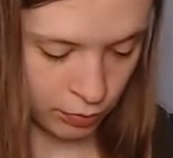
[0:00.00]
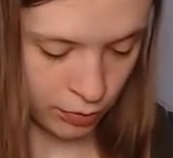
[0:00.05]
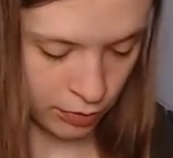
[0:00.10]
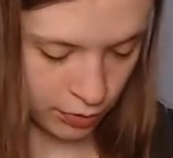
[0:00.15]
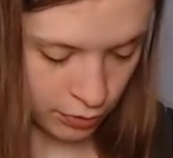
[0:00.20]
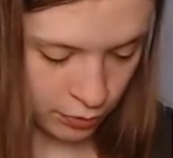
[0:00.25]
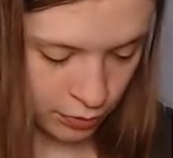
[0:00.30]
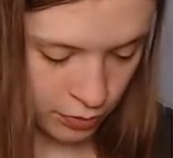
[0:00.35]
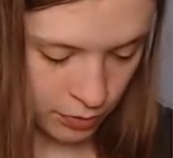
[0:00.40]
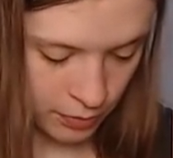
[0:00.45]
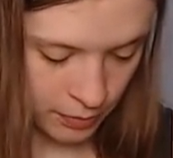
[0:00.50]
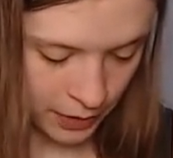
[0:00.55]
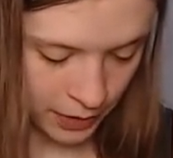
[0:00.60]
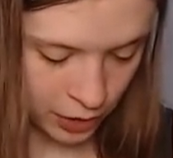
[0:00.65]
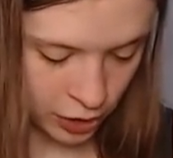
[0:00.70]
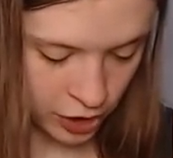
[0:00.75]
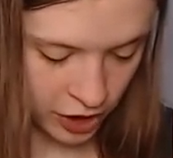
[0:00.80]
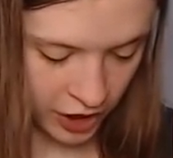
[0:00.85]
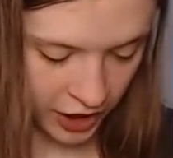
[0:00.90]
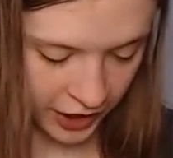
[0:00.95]

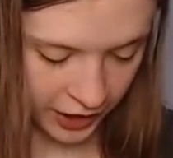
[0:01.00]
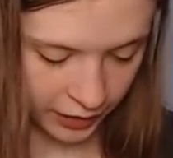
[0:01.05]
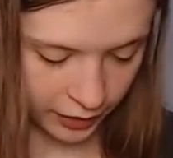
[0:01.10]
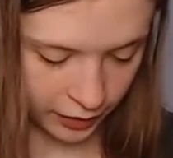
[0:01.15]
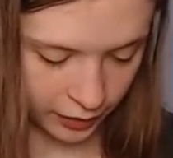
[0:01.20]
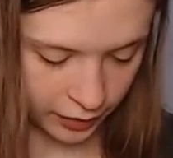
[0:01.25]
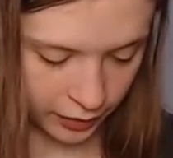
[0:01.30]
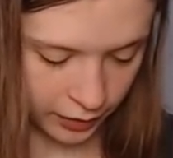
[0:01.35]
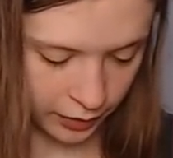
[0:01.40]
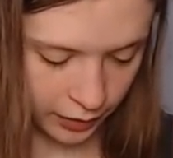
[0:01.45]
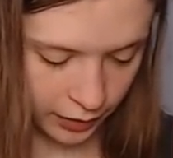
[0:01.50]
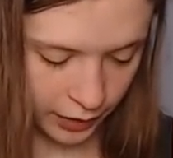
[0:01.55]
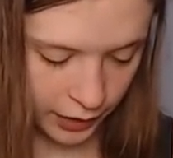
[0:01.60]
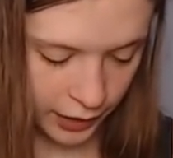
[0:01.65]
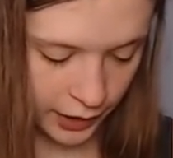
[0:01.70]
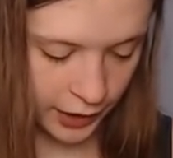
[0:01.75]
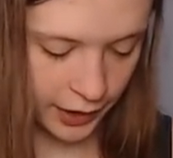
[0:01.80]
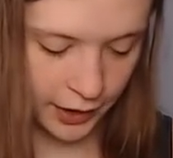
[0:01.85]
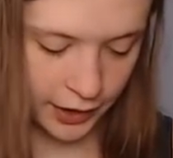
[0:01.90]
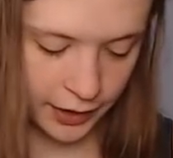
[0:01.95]
Broodmate Dragon.
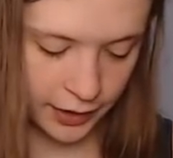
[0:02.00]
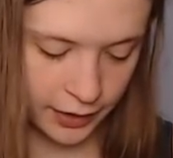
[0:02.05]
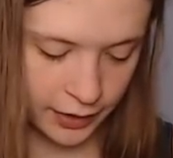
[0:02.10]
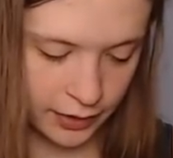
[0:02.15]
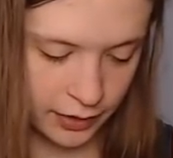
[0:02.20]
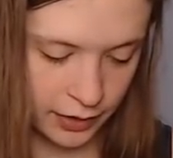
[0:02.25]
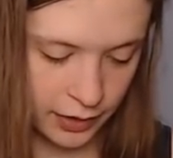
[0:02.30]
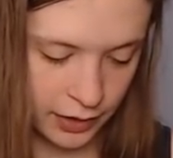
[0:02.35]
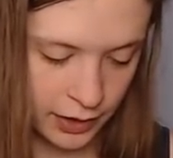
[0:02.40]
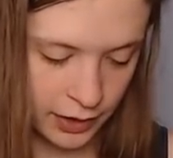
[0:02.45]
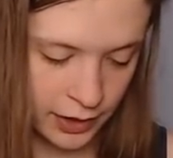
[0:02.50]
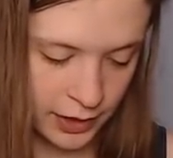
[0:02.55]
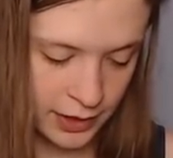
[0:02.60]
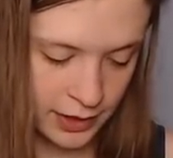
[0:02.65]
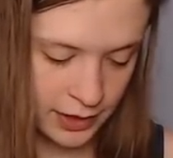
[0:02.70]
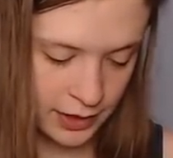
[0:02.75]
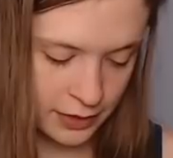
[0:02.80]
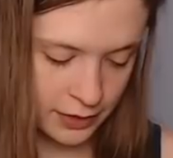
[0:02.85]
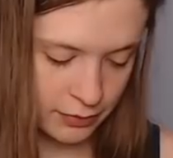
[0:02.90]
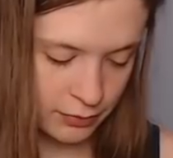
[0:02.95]

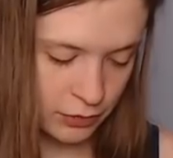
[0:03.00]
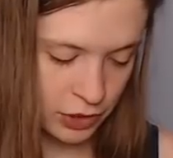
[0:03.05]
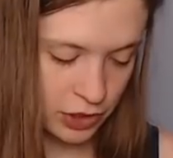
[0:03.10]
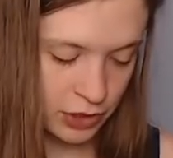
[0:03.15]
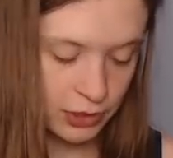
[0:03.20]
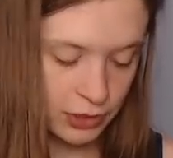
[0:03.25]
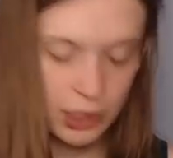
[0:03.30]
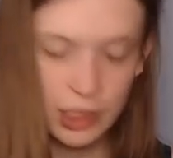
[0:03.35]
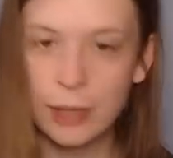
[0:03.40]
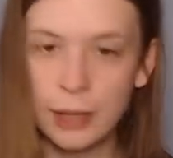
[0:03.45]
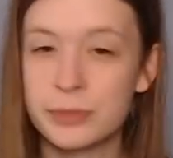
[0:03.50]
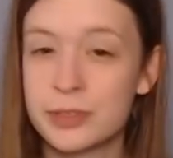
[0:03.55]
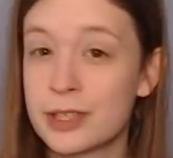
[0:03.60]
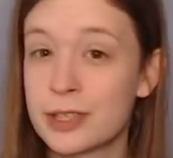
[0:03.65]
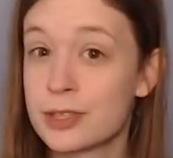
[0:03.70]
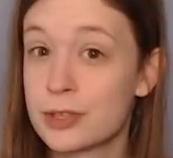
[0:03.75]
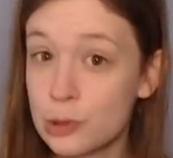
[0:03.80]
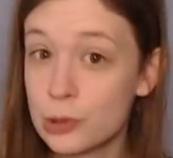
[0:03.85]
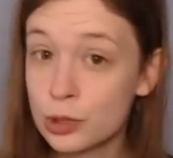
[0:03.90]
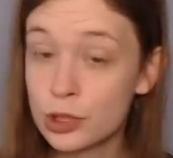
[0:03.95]
It's just
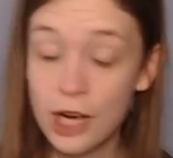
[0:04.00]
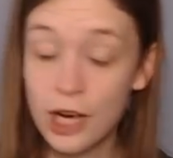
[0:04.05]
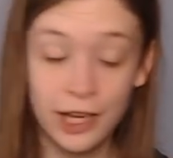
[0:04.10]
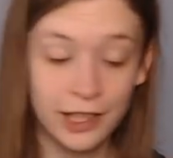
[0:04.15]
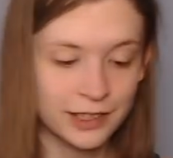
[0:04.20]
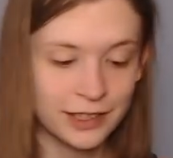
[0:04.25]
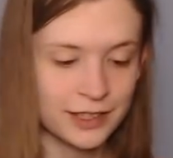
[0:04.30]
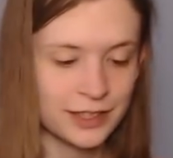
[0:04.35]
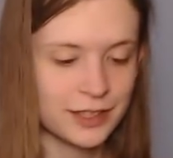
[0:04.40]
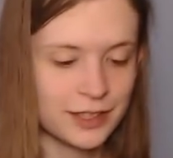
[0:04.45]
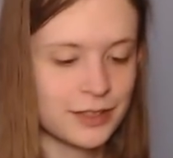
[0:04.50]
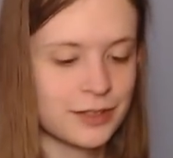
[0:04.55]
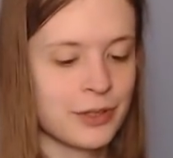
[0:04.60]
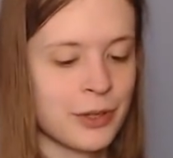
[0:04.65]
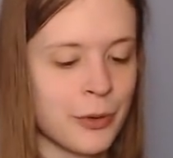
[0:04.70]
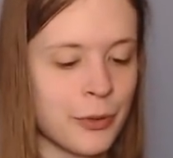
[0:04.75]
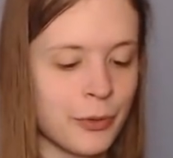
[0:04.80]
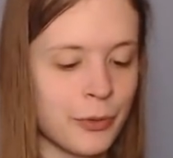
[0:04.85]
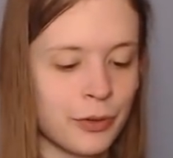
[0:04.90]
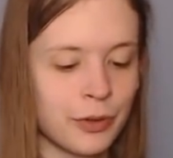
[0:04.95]
comes as 2
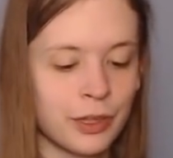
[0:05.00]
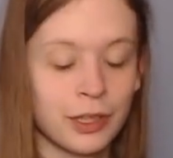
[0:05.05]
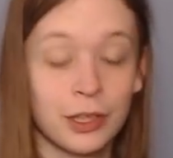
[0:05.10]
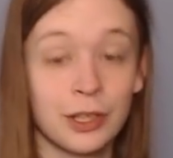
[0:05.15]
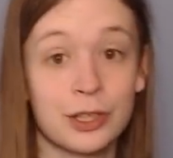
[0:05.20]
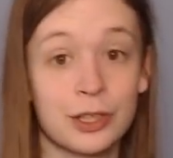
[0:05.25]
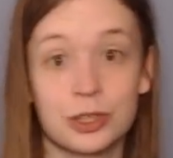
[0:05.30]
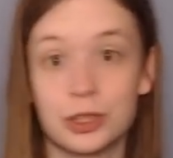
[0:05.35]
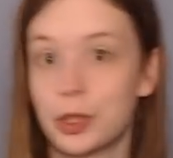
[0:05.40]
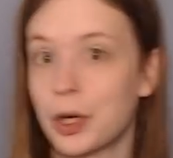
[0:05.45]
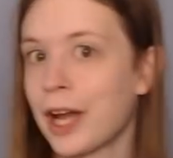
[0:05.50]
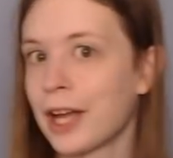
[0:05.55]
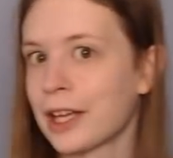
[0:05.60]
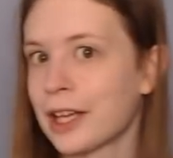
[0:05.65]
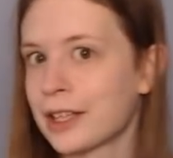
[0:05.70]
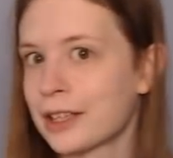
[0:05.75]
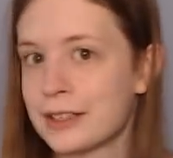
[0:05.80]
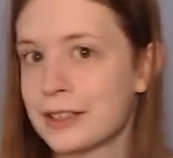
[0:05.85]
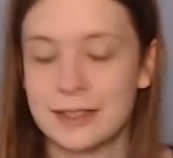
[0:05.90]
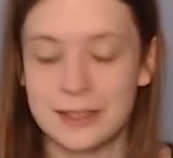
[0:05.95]
dragons, so
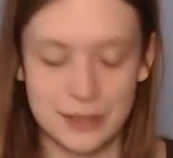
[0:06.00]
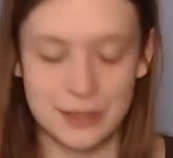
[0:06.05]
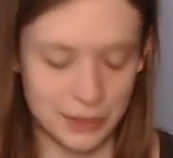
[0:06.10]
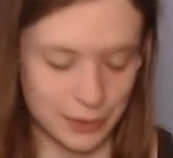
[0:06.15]
dragons.